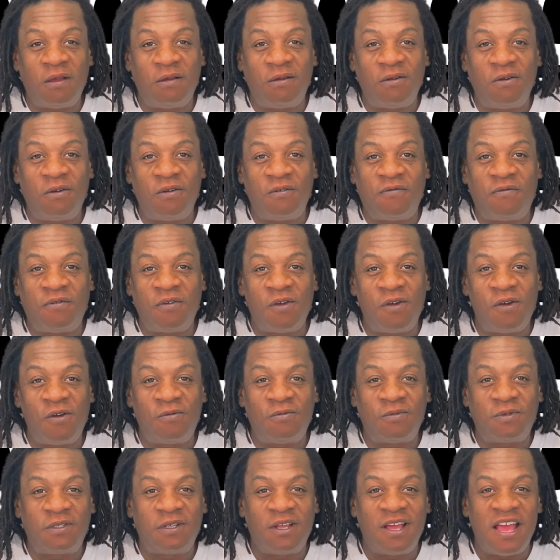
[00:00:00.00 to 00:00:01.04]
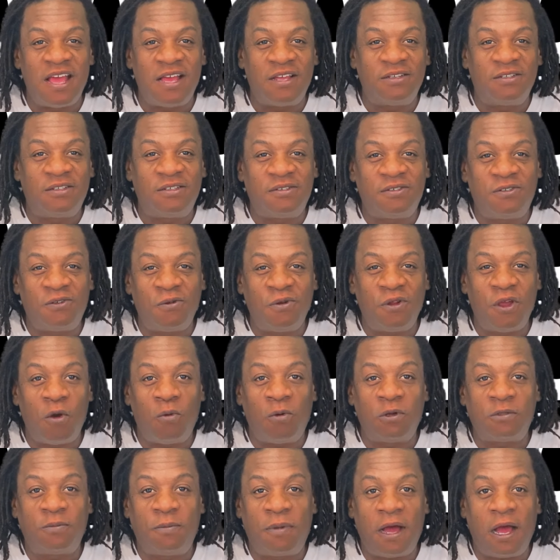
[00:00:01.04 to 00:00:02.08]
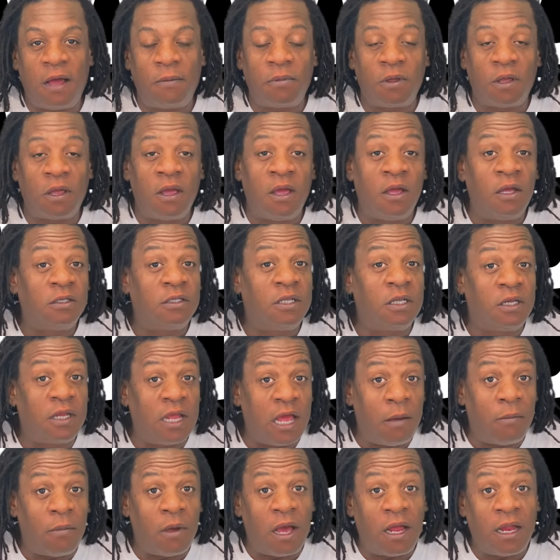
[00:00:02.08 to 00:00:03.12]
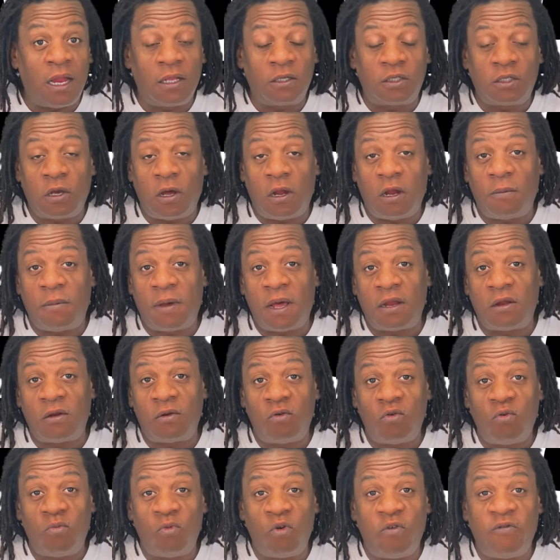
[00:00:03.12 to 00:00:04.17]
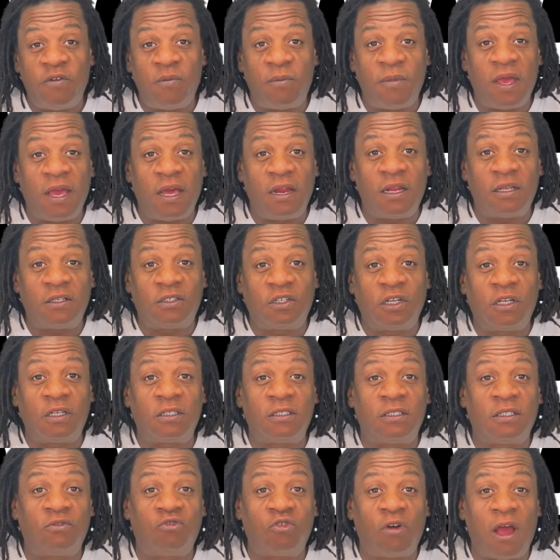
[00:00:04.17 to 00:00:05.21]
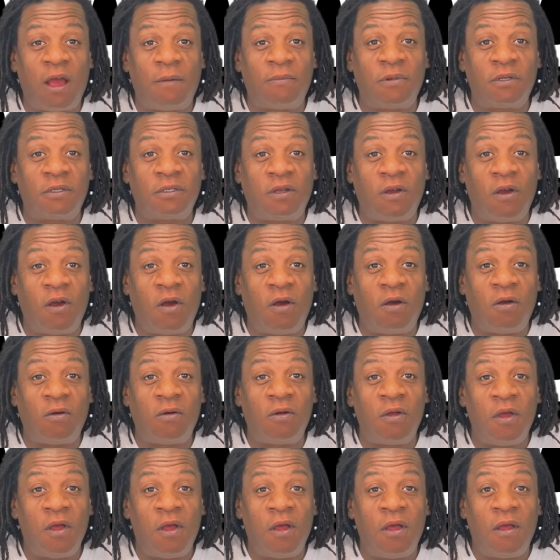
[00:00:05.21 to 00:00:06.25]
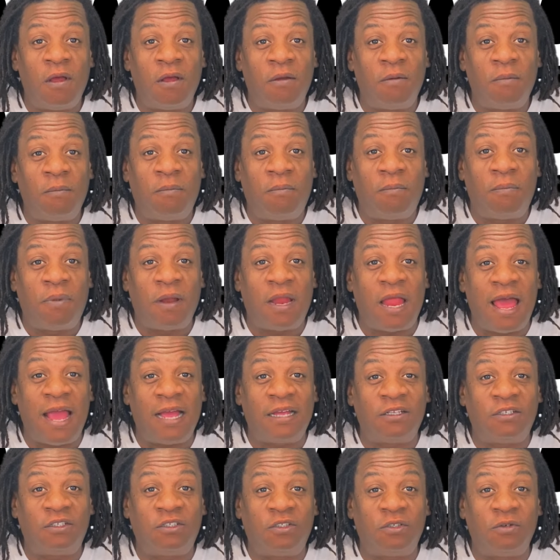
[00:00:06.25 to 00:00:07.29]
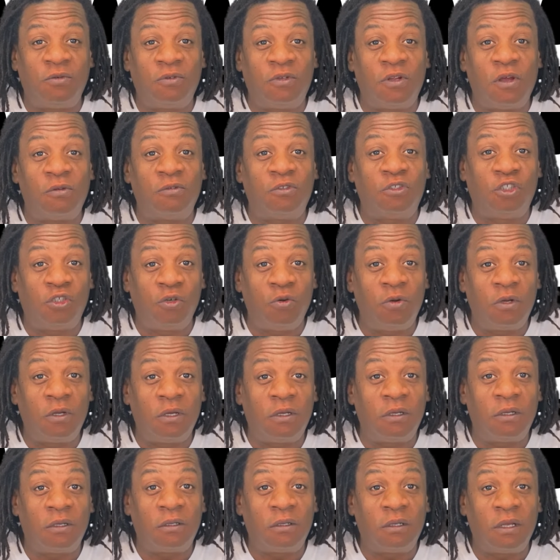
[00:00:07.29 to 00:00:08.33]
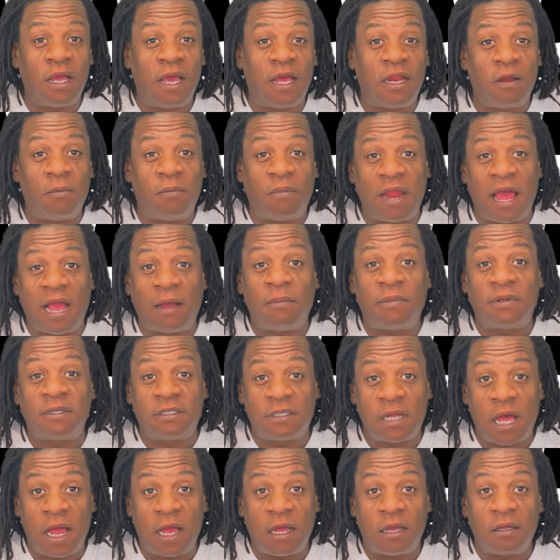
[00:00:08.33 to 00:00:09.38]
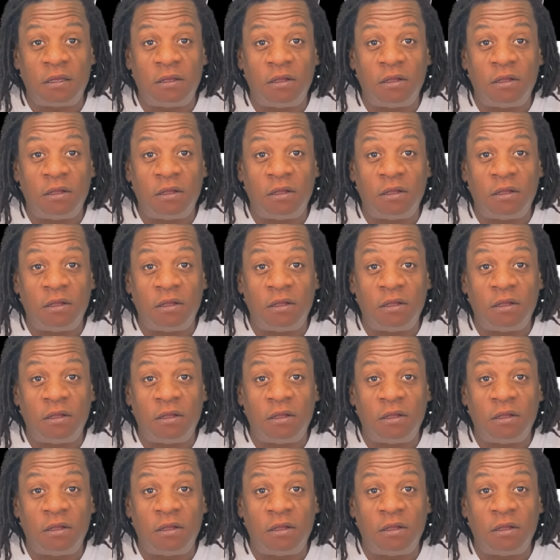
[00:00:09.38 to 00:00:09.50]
Hood Films Studio. What's poppin'? Today I'm gonna holler at y'all about a new movie, man, that just dropped. It's called Judah and the Black Messiah.